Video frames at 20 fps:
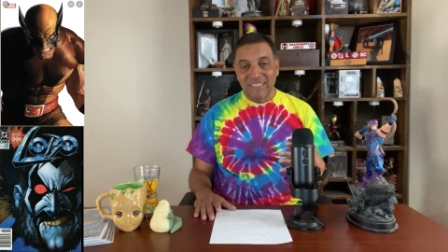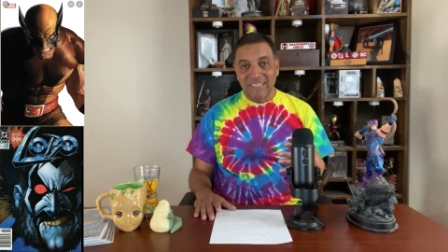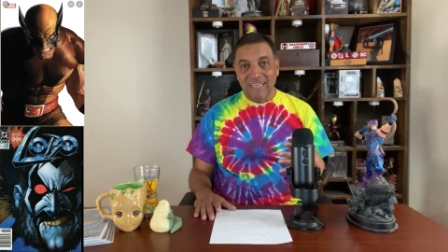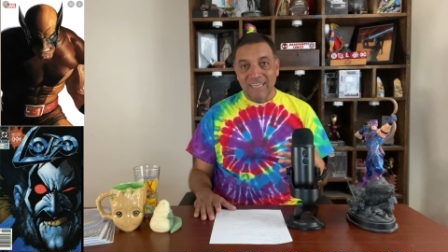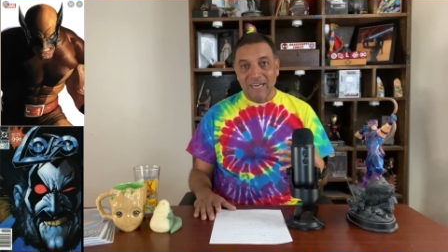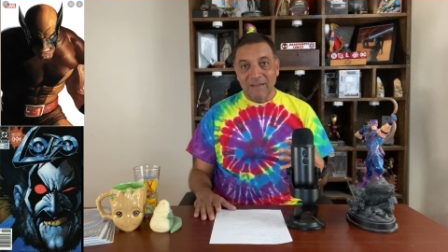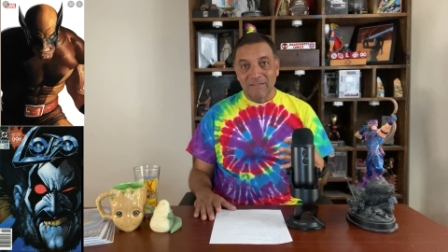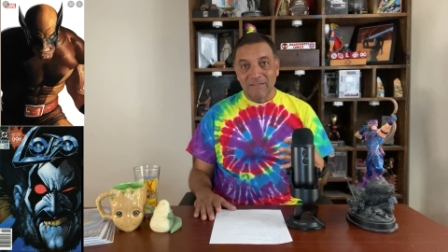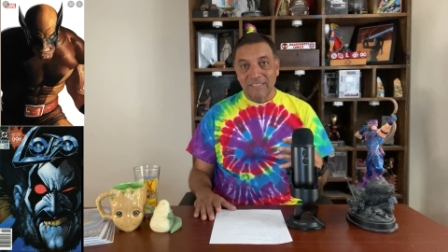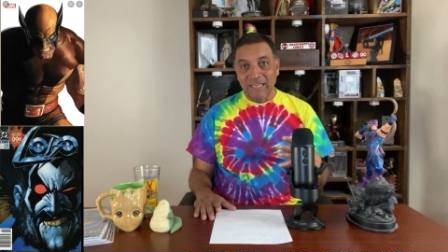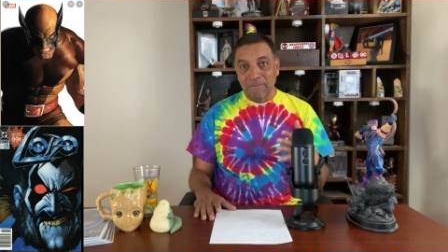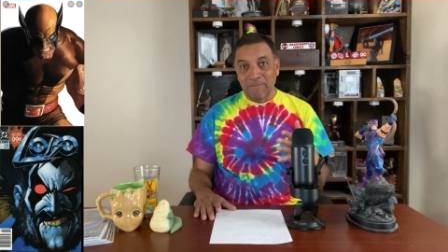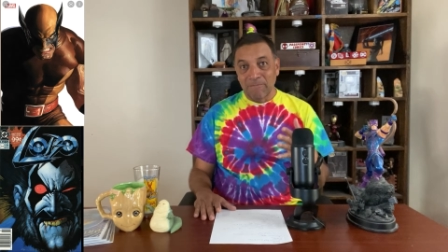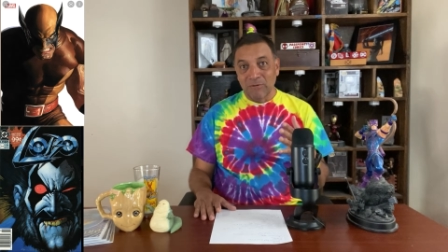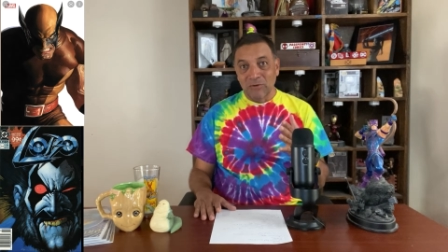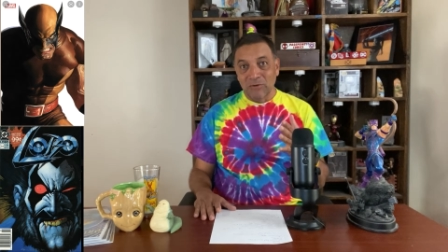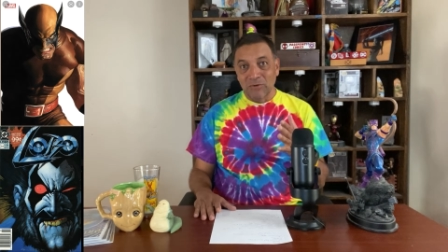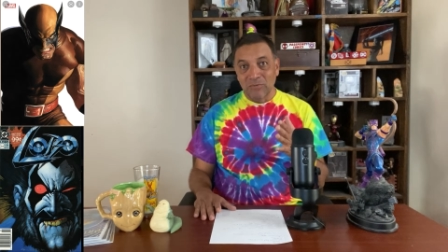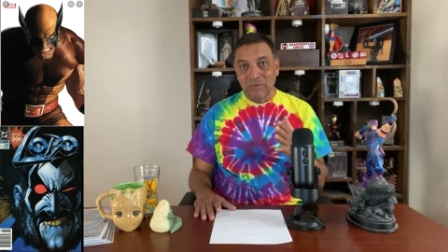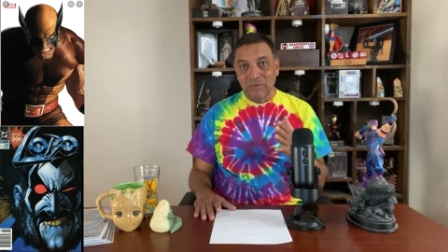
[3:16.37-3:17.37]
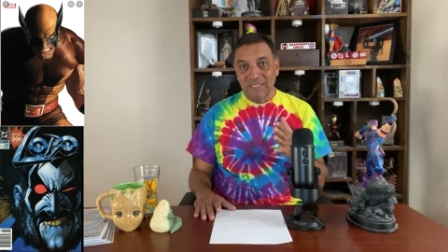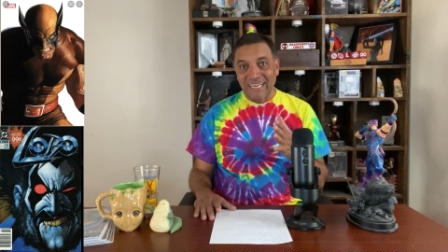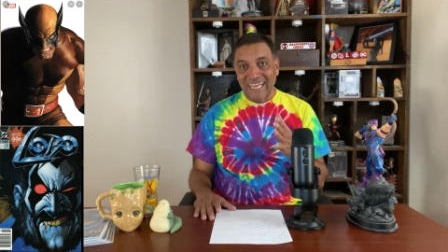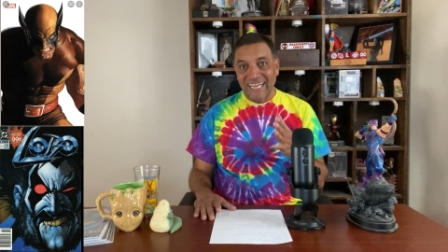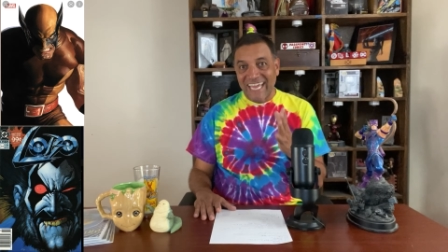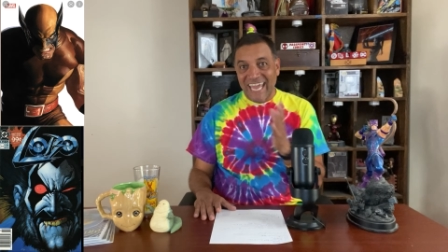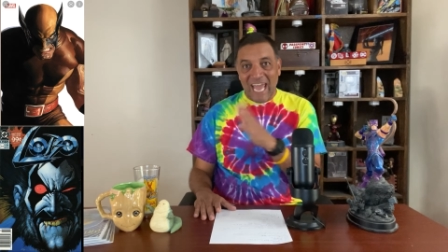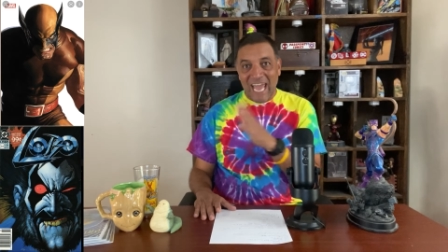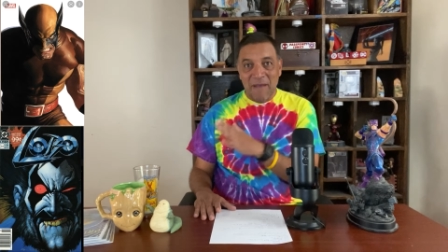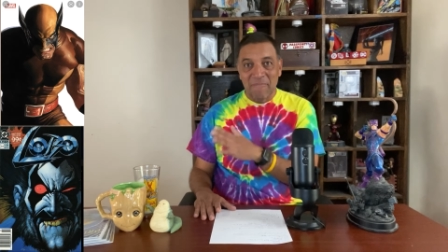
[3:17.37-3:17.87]
uh, Deadpool was a
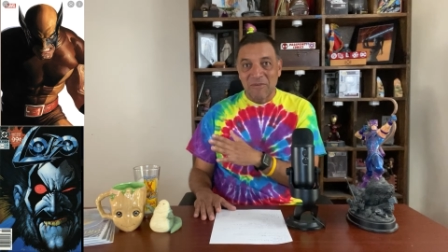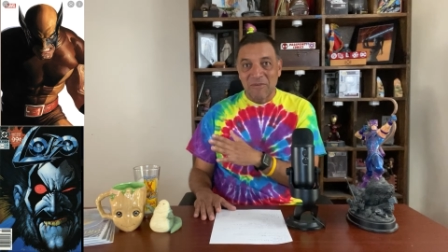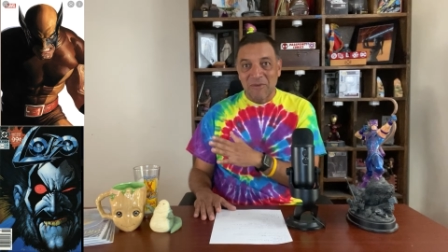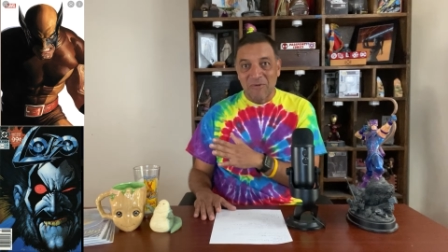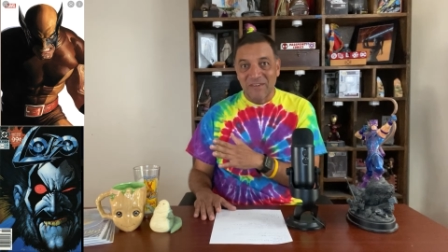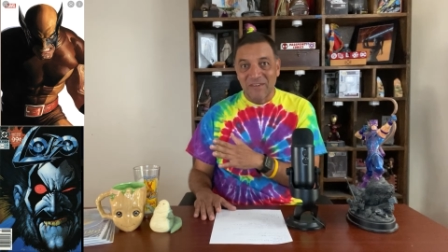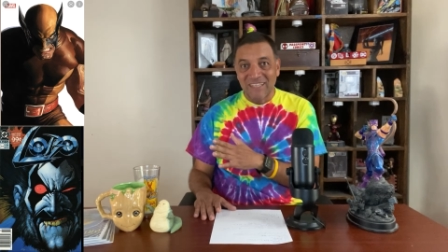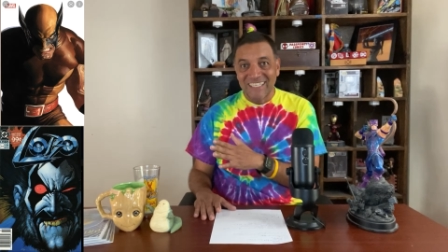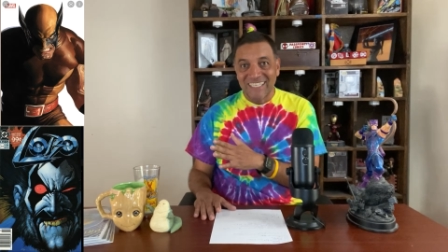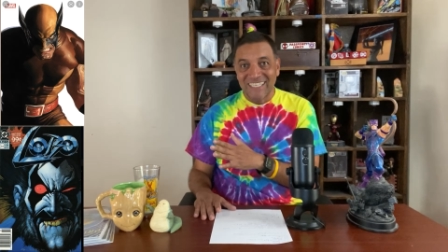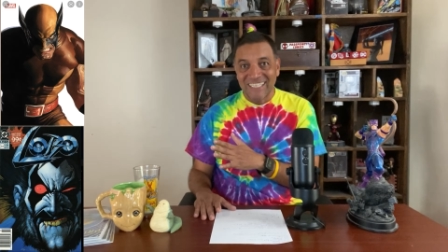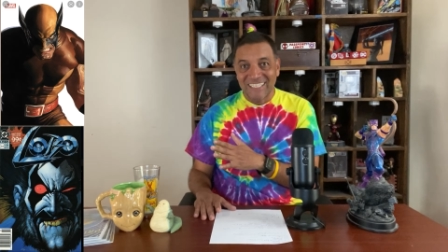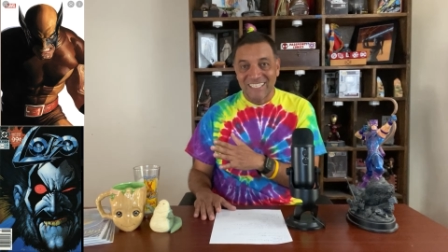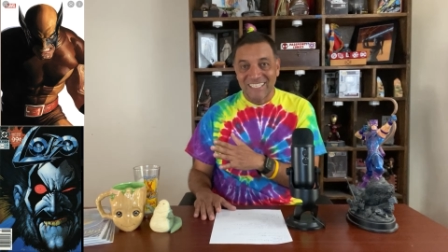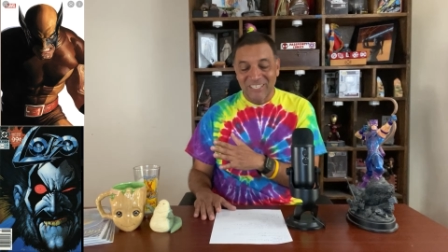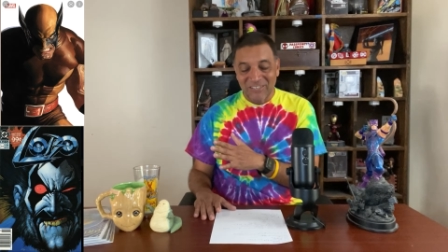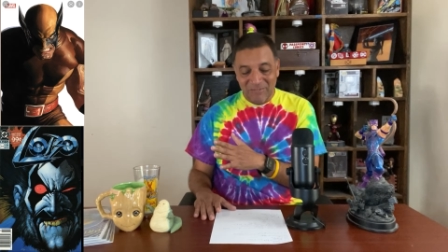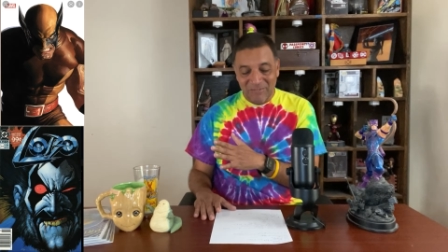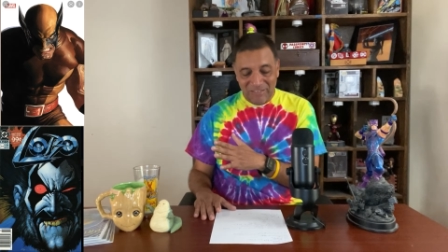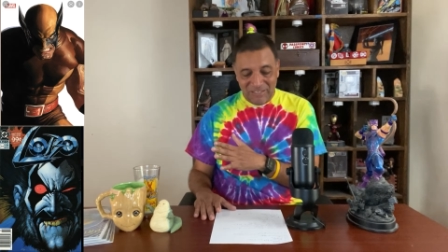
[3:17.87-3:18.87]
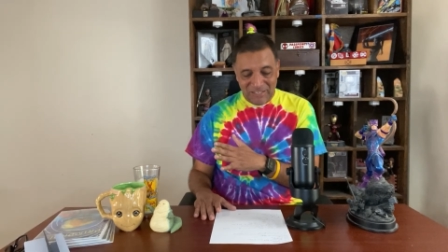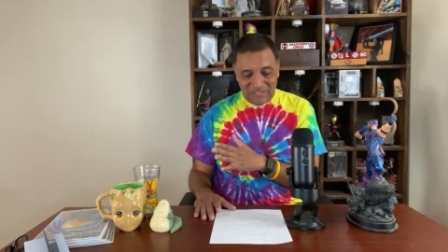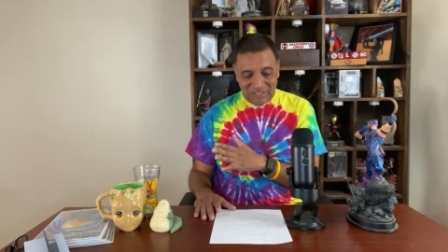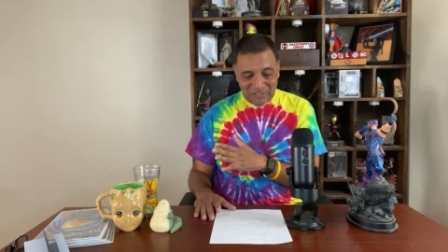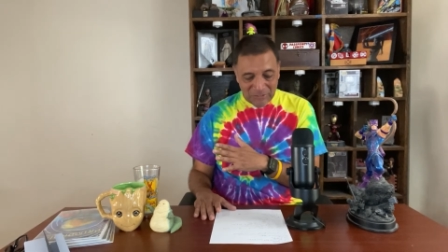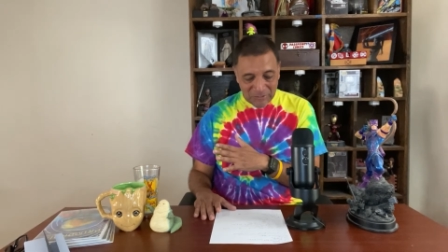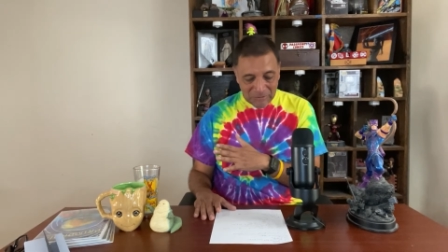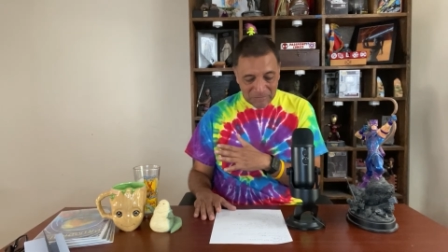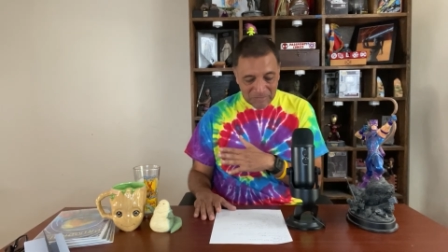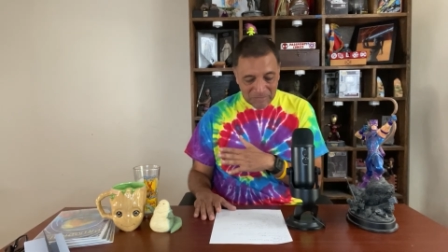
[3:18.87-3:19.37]
cameo in this series
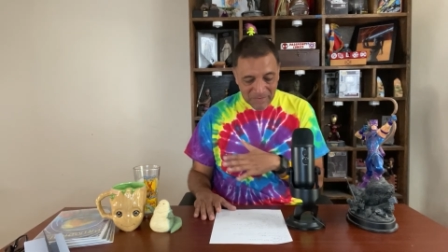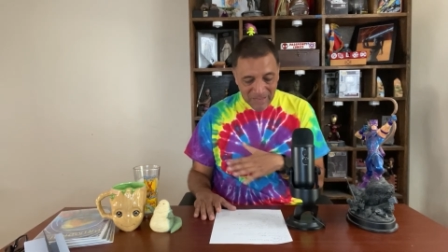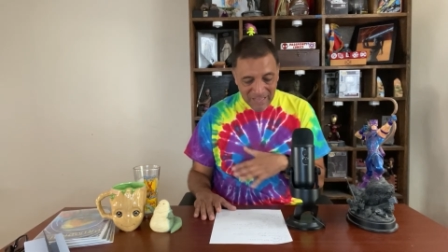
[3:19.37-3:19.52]
too.